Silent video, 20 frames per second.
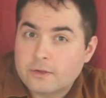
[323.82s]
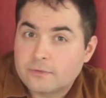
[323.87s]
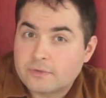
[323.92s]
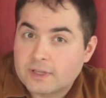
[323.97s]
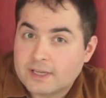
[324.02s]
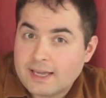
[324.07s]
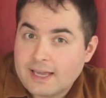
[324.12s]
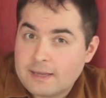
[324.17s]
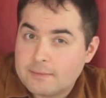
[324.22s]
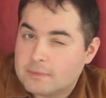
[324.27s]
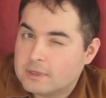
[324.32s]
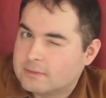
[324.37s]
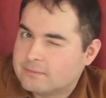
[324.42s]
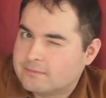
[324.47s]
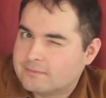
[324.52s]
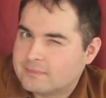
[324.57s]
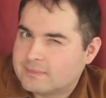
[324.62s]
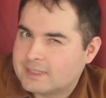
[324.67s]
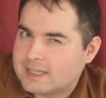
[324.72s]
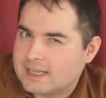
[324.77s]
of the game.
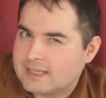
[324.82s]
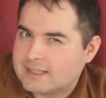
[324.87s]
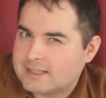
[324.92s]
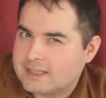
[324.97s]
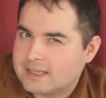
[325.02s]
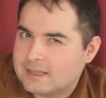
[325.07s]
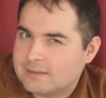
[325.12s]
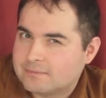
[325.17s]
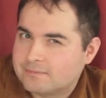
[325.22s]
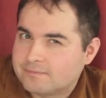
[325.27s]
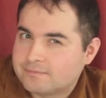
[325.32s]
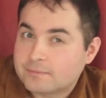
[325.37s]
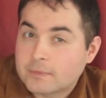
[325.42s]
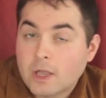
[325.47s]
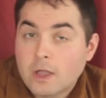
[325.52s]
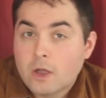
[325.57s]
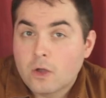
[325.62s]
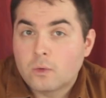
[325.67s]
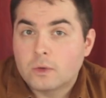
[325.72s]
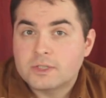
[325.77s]
Tasty.
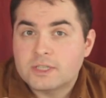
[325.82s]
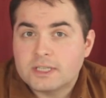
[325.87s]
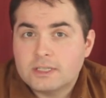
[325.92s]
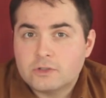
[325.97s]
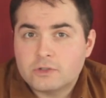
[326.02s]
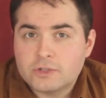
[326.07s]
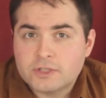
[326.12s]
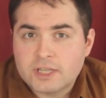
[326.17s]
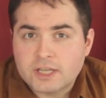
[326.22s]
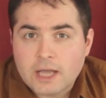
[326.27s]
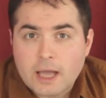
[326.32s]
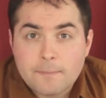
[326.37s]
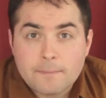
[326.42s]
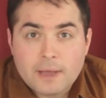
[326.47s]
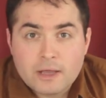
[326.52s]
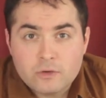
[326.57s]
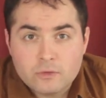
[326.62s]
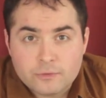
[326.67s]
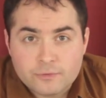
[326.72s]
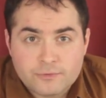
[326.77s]
What's interesting
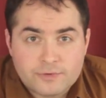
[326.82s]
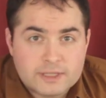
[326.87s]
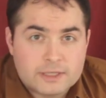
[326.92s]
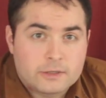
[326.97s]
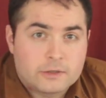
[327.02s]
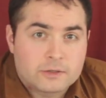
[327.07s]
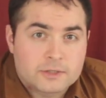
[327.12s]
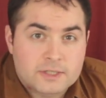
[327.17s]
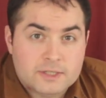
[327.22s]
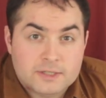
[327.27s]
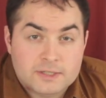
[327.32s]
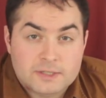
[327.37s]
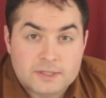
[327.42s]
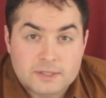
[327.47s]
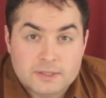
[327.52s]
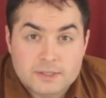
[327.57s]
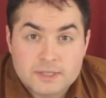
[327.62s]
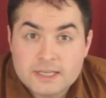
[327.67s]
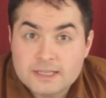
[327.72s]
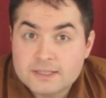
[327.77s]
about feeding your
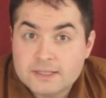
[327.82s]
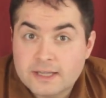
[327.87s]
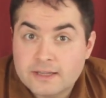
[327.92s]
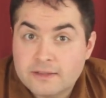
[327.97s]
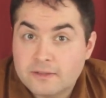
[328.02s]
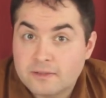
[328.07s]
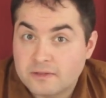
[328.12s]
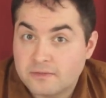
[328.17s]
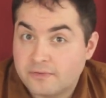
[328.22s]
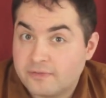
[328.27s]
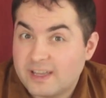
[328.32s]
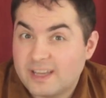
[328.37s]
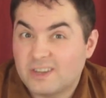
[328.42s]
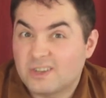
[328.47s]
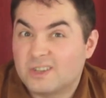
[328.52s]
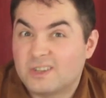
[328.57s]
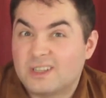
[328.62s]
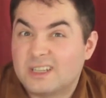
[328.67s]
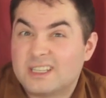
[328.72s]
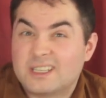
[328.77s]
citizens is that the
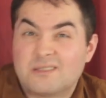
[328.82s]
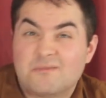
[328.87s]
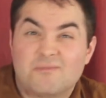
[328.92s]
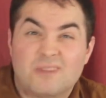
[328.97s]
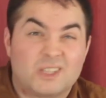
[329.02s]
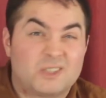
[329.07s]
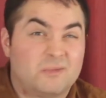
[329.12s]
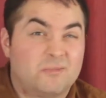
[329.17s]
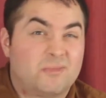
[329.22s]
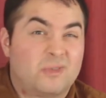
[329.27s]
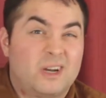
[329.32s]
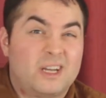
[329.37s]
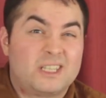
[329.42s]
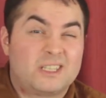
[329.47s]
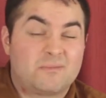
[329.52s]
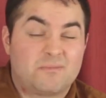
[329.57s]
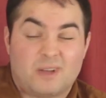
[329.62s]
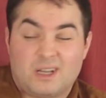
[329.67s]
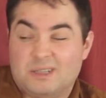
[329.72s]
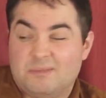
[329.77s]
Pharaoh isn't much
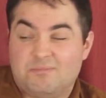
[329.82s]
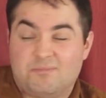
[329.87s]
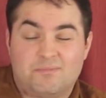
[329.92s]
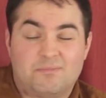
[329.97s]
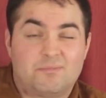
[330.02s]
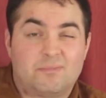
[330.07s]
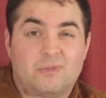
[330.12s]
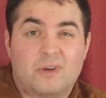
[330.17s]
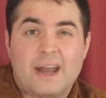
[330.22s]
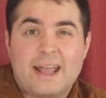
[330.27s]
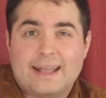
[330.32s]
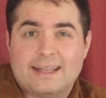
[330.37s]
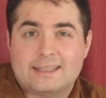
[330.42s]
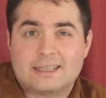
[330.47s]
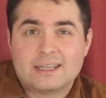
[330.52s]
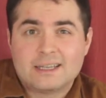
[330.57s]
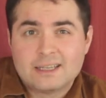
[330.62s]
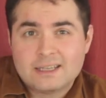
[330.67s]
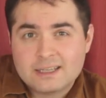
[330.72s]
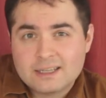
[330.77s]
impressed by bread.
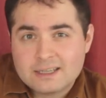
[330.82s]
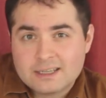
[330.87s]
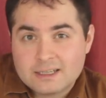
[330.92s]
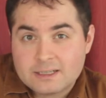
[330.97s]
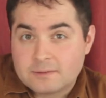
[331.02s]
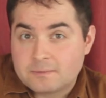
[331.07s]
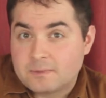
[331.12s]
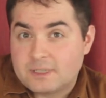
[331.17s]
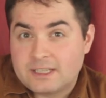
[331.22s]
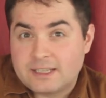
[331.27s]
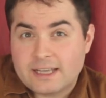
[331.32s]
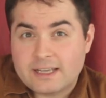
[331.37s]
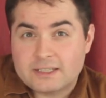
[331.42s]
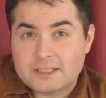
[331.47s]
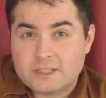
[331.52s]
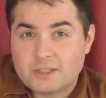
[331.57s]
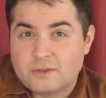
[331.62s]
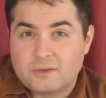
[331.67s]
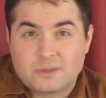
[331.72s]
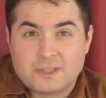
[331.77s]
He
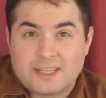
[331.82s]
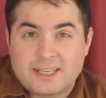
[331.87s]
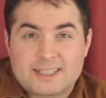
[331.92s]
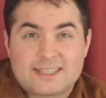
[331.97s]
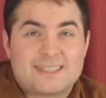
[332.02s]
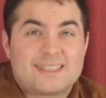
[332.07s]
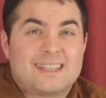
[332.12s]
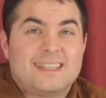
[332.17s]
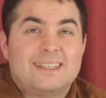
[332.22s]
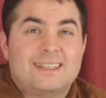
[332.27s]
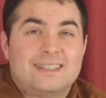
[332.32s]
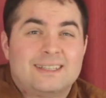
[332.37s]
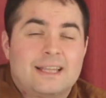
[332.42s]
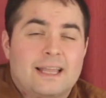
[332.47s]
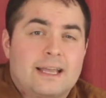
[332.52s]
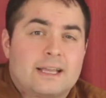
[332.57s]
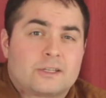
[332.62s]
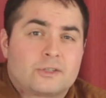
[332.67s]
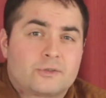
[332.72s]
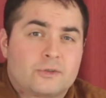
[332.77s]
nets you only a single
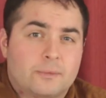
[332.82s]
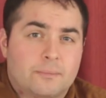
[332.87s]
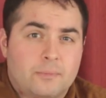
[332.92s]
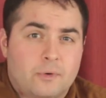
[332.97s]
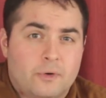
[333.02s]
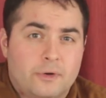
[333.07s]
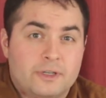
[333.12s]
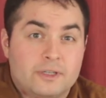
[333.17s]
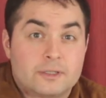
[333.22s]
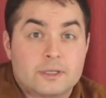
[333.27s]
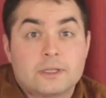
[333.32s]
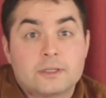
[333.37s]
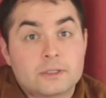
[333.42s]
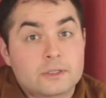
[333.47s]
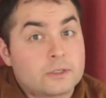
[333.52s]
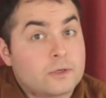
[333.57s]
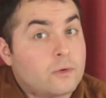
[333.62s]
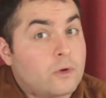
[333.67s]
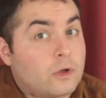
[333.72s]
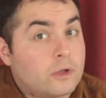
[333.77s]
extra point, and
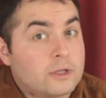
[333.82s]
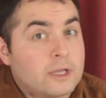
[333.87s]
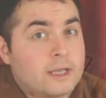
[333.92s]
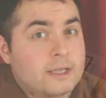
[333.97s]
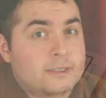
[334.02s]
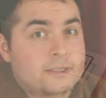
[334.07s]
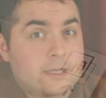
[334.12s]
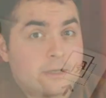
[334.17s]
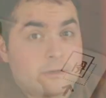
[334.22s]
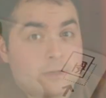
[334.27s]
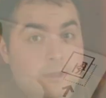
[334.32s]
so on down the